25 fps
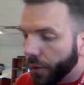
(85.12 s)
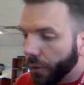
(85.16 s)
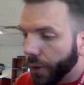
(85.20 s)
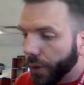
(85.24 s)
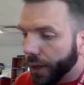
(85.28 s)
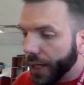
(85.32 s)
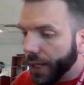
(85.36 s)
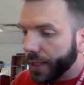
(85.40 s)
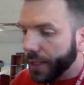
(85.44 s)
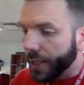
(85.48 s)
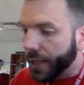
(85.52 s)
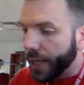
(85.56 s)

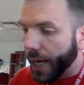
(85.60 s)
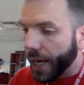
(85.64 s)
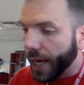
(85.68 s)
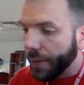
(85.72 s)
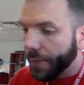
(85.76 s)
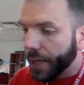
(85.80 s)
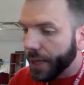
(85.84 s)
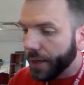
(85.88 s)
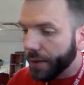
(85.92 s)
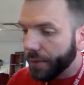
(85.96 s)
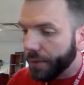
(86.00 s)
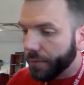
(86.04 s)
We need to
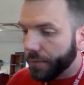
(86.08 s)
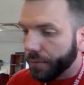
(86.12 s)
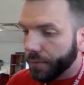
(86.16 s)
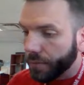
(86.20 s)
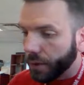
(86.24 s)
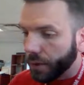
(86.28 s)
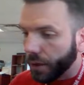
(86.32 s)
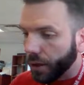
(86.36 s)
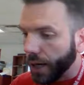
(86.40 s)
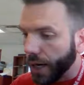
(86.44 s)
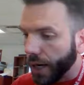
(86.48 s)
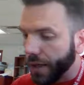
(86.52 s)
name it.
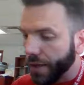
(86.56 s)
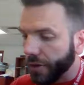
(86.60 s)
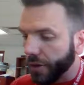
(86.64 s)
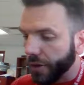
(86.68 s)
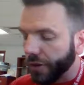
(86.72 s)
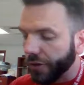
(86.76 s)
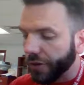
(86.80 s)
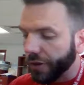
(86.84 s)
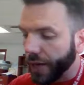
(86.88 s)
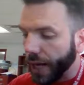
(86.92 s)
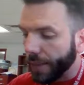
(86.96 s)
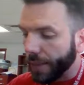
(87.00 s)
All right, so
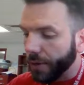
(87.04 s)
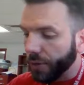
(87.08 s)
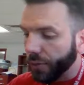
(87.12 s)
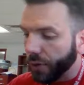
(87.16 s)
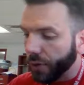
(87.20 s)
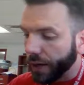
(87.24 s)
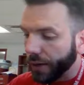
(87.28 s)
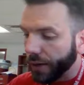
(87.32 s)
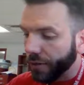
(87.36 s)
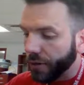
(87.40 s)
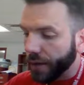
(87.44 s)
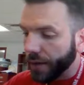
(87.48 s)
you should name it
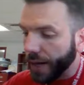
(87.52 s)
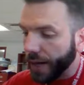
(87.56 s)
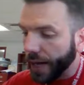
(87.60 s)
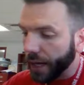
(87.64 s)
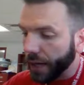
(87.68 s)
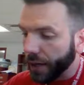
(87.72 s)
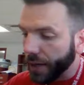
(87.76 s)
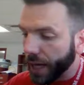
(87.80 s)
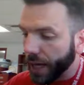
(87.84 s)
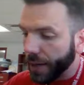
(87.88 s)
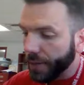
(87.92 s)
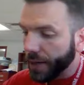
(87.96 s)
whatever the
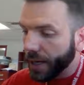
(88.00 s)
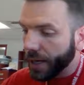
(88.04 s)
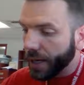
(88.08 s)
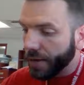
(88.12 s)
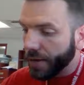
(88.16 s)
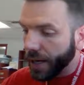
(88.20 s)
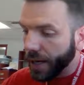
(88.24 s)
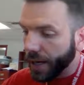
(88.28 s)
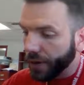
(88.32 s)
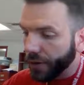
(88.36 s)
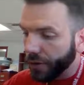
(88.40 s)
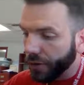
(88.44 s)
title name
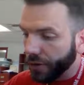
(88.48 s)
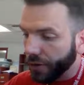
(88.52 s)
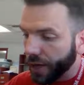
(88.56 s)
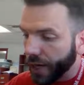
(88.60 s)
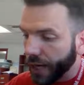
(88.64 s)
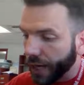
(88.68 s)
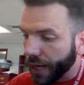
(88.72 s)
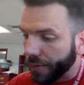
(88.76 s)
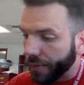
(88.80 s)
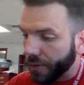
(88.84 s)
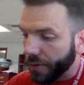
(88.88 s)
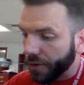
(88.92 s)
is and your
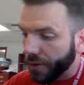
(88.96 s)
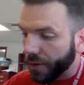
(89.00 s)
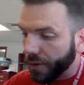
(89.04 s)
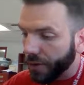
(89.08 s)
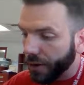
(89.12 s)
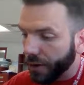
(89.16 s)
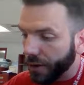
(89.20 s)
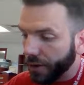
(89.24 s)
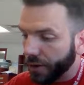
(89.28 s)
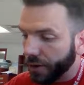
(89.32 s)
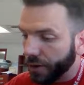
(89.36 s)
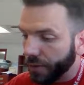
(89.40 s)
name. So
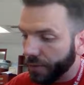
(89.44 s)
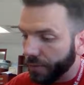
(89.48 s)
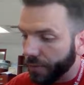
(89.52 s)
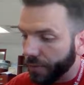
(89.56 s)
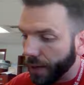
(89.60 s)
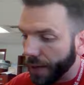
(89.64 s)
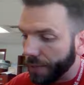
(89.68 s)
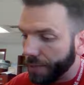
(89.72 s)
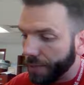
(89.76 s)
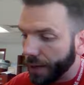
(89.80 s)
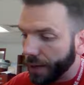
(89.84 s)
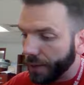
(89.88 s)
this
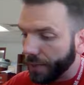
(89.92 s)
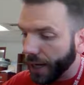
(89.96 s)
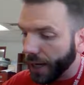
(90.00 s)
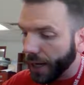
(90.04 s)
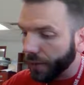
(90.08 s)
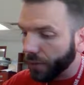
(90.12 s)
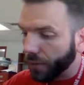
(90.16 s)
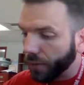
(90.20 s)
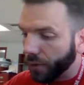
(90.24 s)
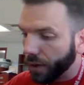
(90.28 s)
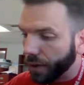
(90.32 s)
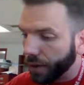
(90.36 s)
might be
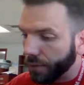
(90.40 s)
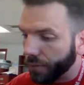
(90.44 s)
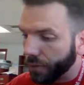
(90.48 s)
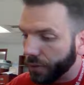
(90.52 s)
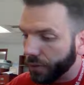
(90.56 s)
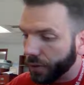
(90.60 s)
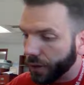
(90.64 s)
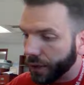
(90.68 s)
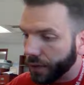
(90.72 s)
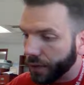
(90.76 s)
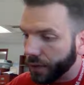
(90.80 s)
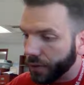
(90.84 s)
my
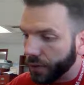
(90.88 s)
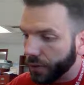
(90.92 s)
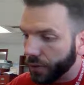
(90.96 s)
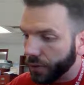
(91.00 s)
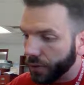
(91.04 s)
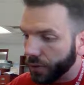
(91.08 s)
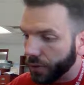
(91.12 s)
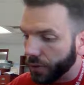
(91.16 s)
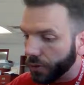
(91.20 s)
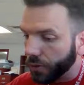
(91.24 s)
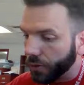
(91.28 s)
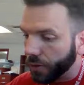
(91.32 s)
1.2.
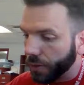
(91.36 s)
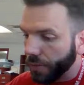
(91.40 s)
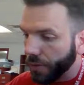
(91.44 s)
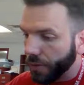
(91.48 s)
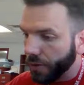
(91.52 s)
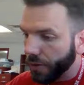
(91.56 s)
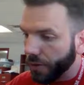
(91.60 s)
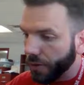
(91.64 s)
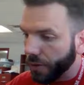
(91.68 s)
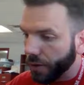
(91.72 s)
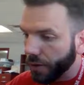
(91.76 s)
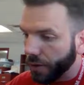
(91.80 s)

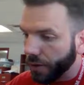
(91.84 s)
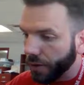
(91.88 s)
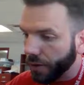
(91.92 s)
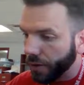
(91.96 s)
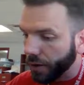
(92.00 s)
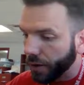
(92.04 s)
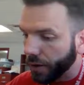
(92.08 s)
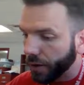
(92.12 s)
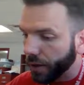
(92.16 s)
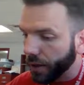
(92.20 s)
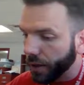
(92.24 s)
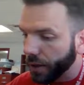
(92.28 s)
Whoops,
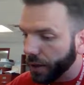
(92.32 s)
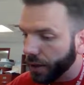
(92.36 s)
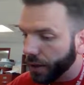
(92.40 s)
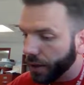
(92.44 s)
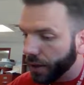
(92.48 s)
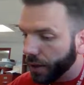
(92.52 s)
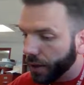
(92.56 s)
sorry.